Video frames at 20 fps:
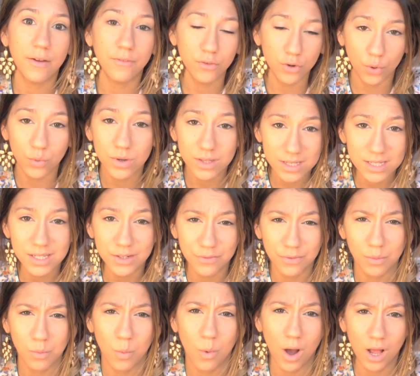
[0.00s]
I've noticed it
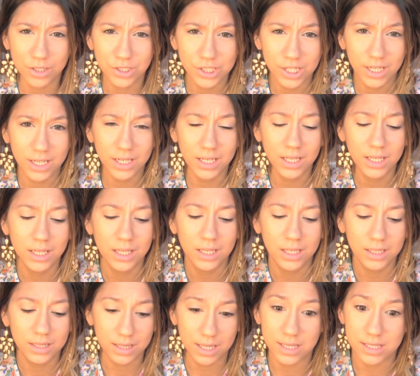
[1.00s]
from watching
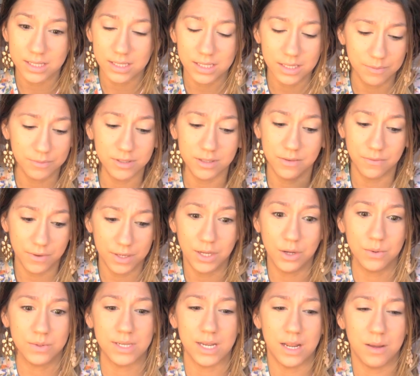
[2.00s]
the
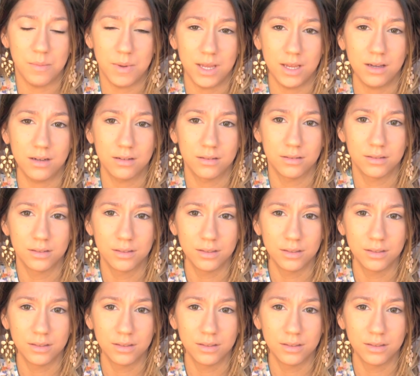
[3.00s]
videos that I make.